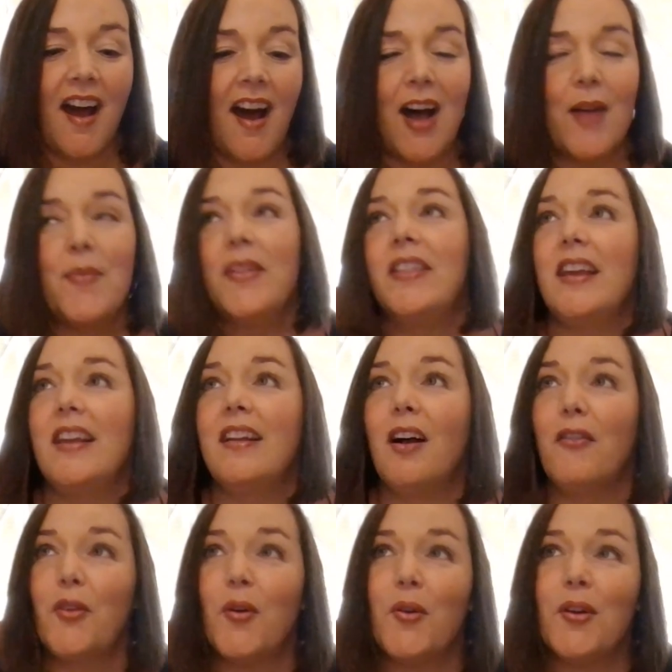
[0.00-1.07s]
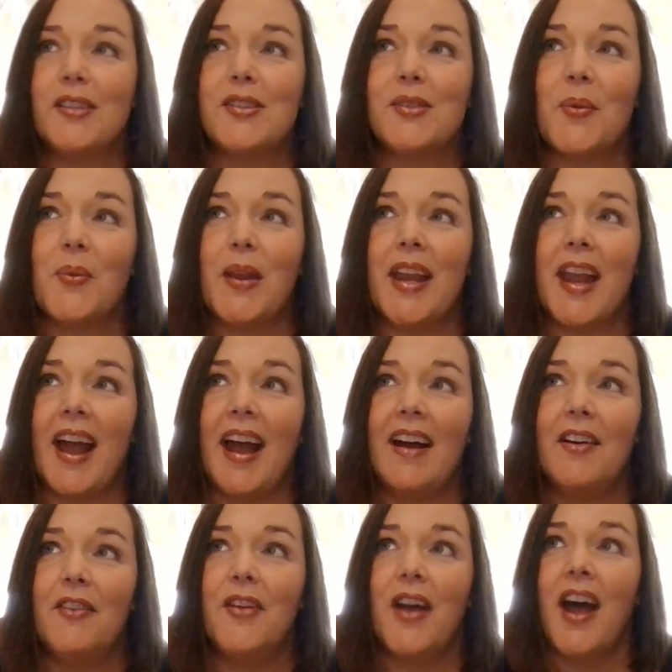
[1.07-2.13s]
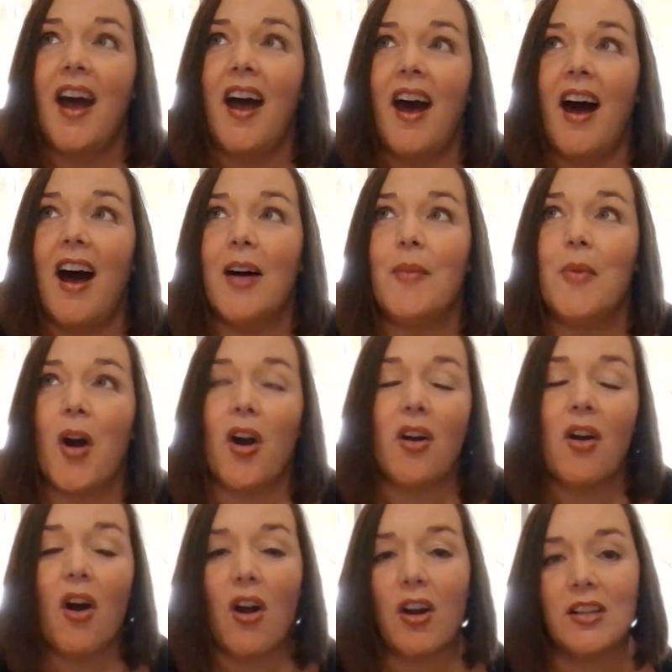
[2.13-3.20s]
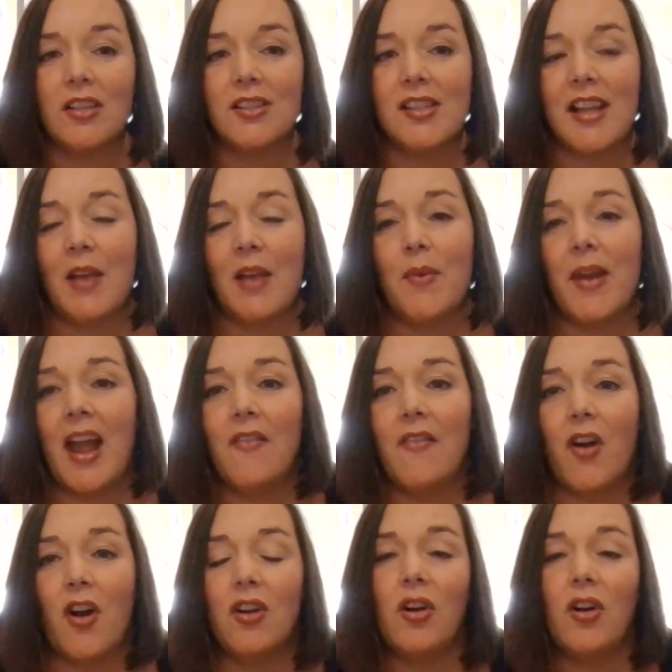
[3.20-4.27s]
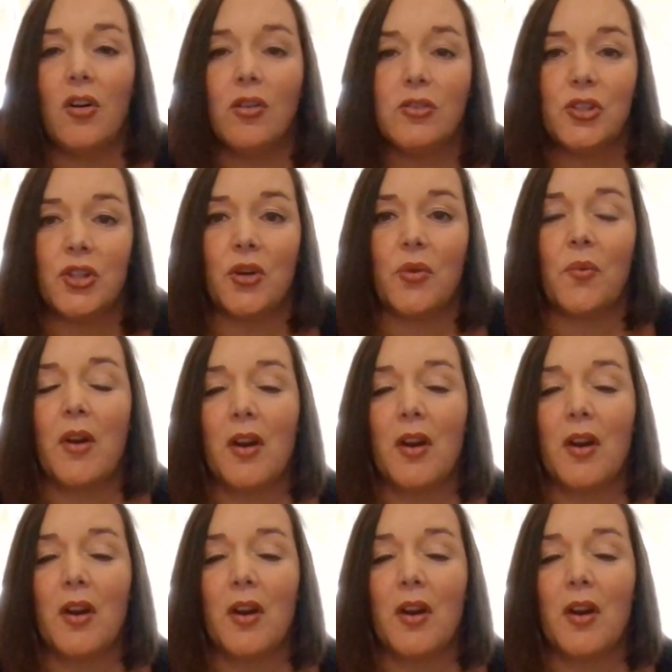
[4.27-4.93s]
Um, then, of course, we have um, our arts and we have our culture.